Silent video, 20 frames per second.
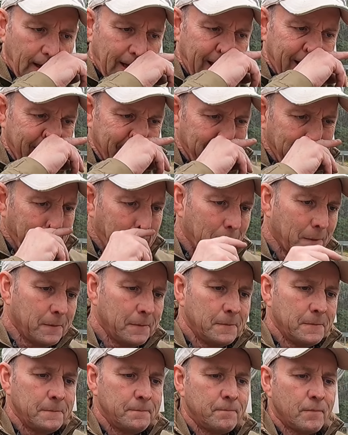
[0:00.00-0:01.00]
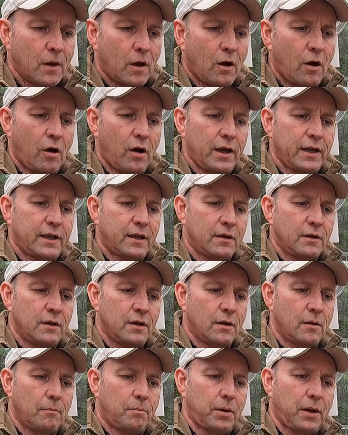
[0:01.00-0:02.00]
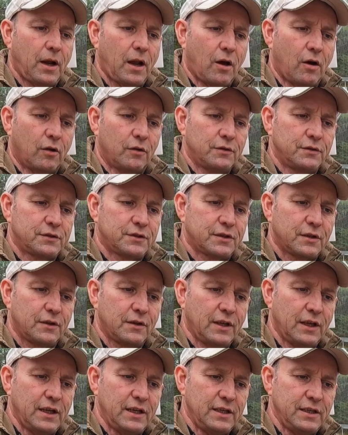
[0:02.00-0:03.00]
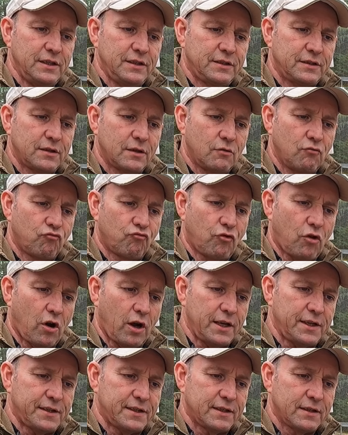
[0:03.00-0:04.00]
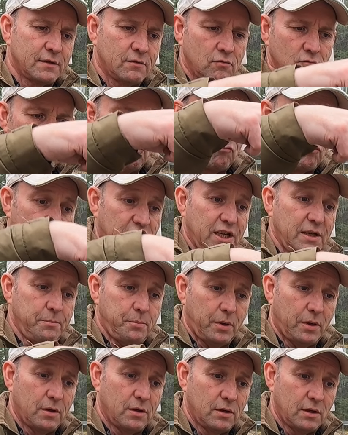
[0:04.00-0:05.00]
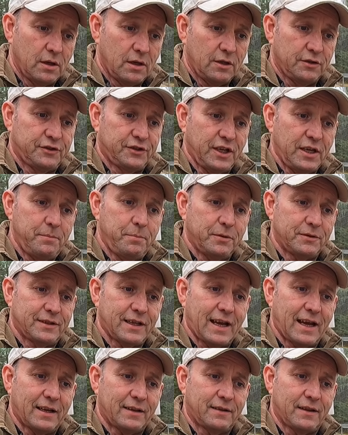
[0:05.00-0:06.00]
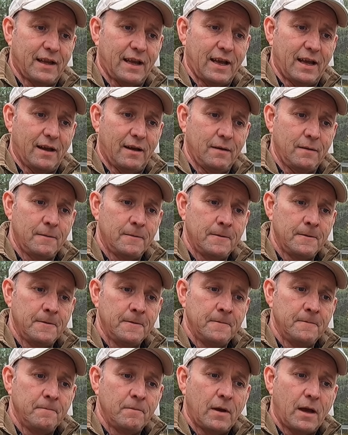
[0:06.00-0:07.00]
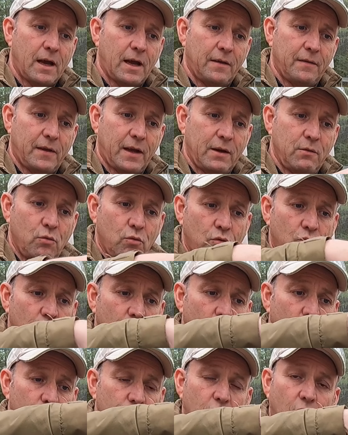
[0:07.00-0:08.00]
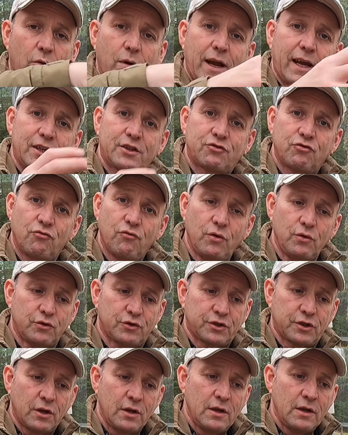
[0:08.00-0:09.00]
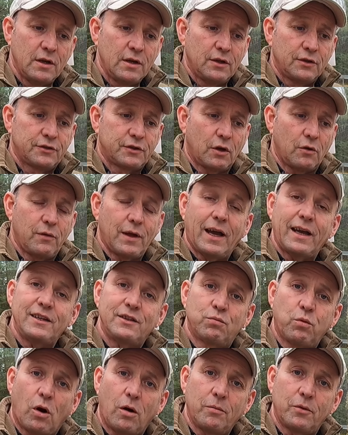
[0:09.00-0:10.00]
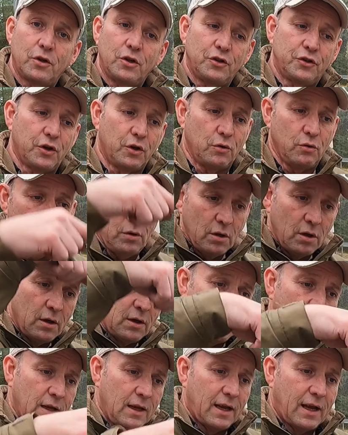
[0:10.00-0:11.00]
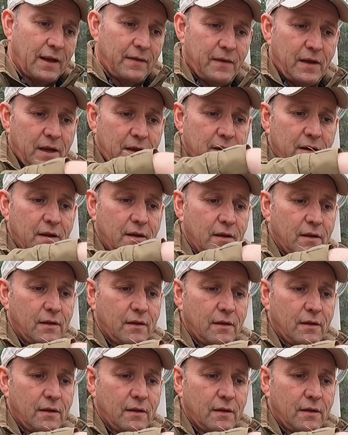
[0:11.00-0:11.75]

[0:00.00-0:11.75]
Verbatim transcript: And I can plant these right deep, as deep as that there, and they will grow extra roots. So that is what I'm going to do. And then